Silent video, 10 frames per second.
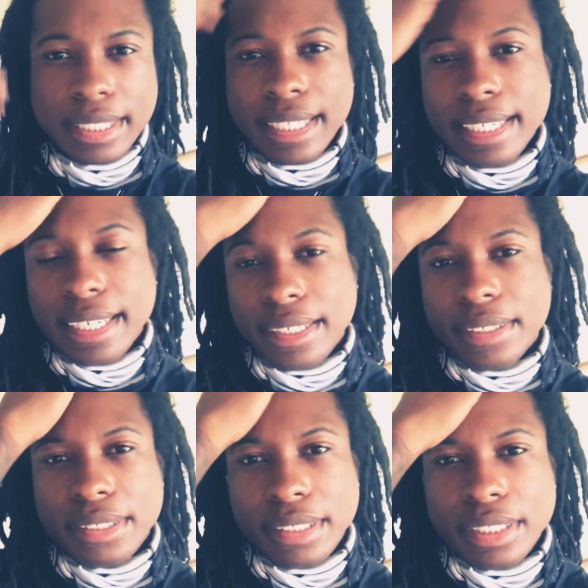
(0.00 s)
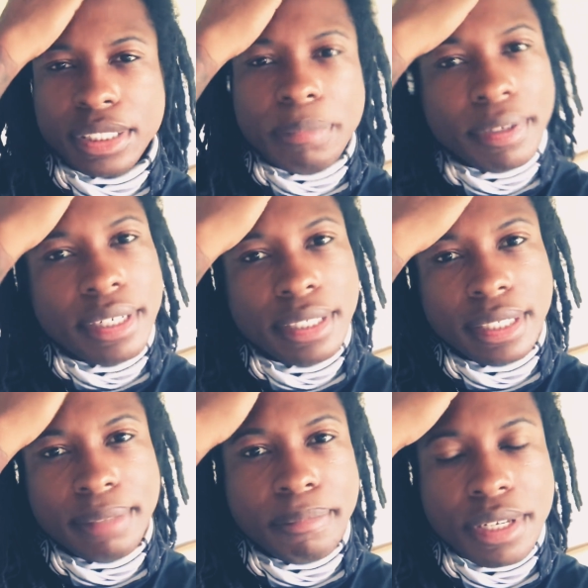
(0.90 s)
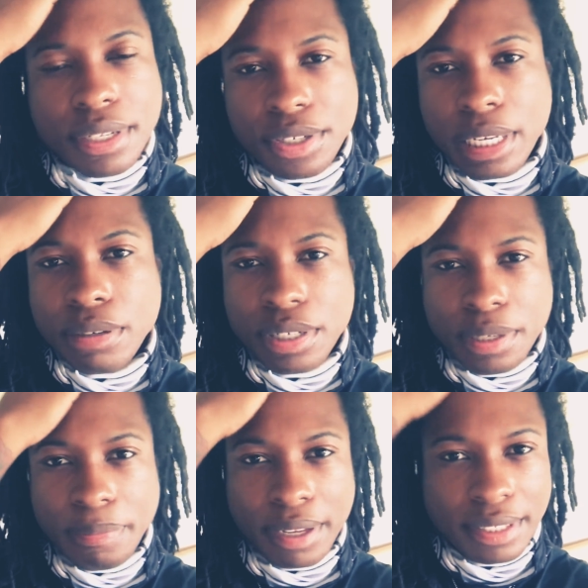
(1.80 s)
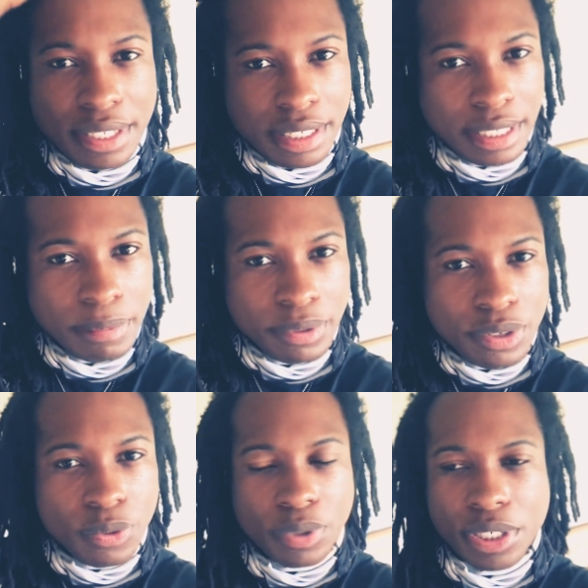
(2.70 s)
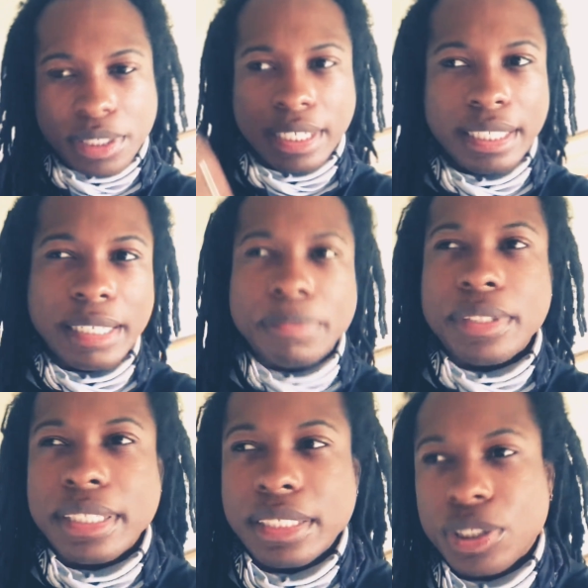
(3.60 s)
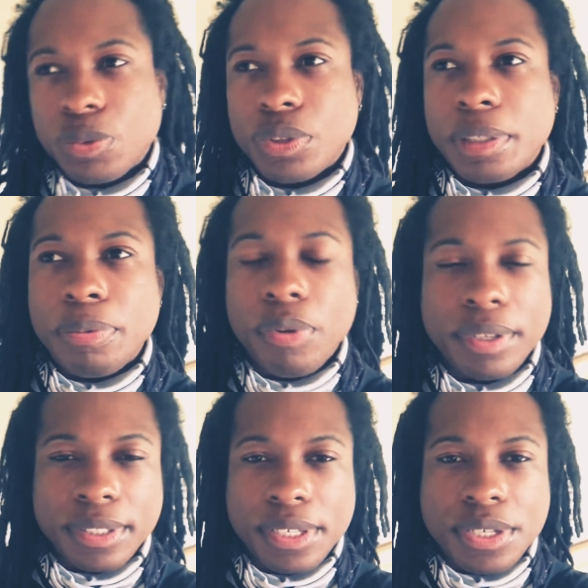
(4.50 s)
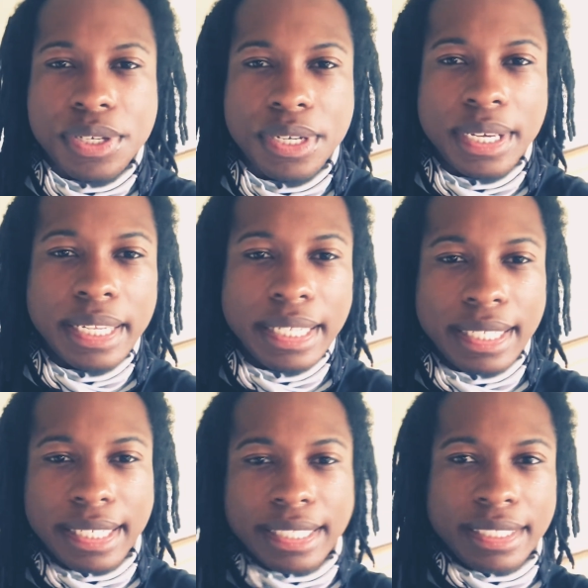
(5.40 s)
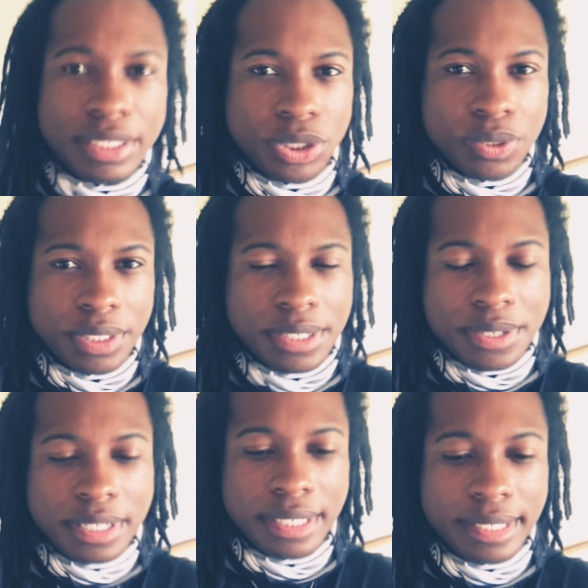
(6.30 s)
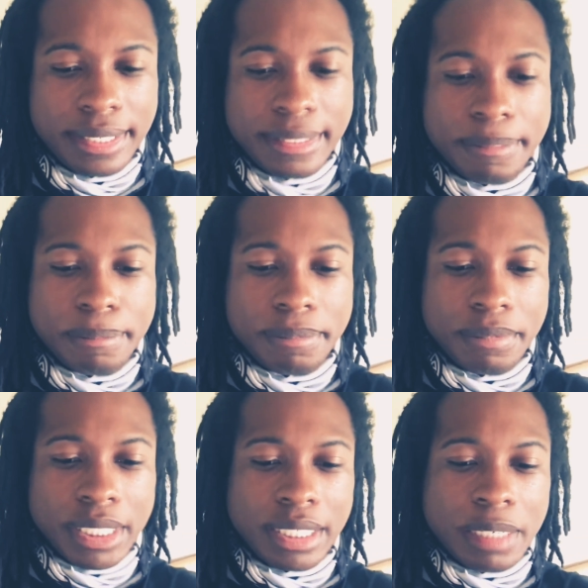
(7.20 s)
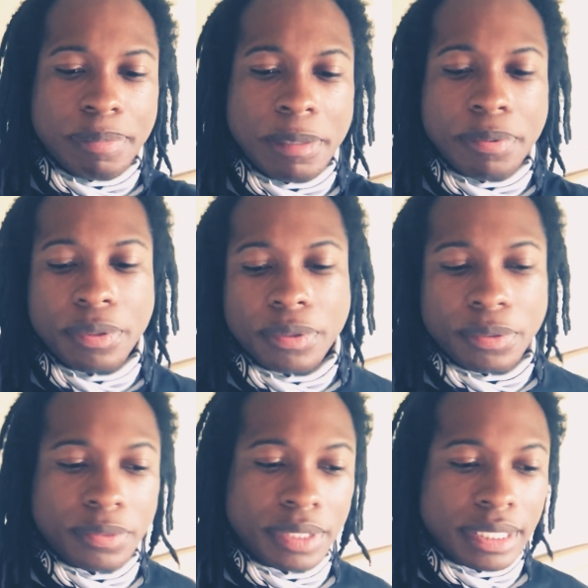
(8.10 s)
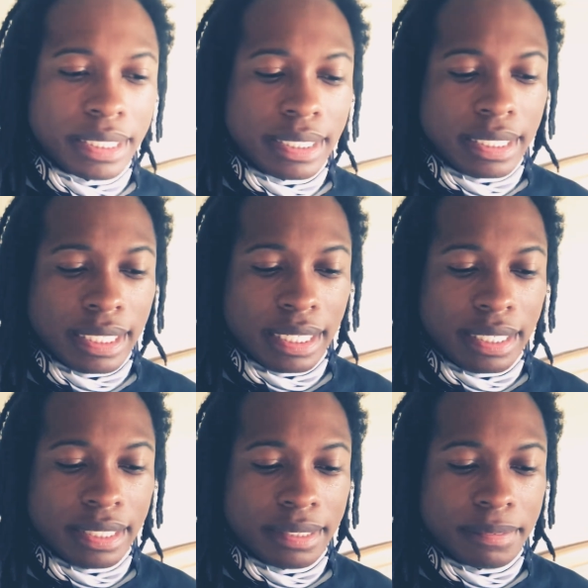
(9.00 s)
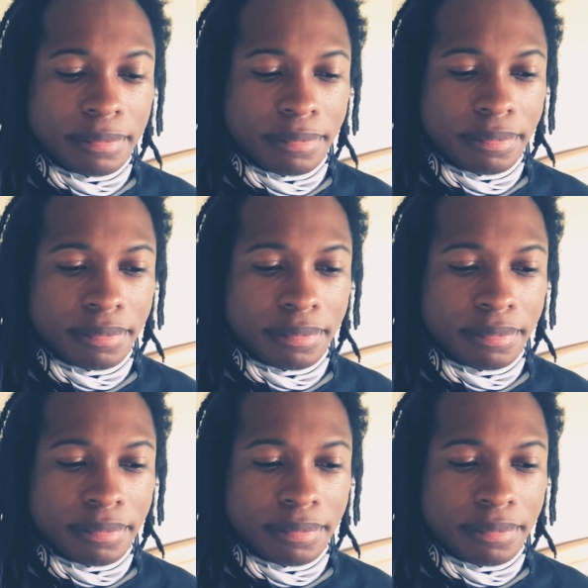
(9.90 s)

Now, there's so many misconceptions about these labels, which labeling is really pointless, and it truly is. Like, a lot of people um,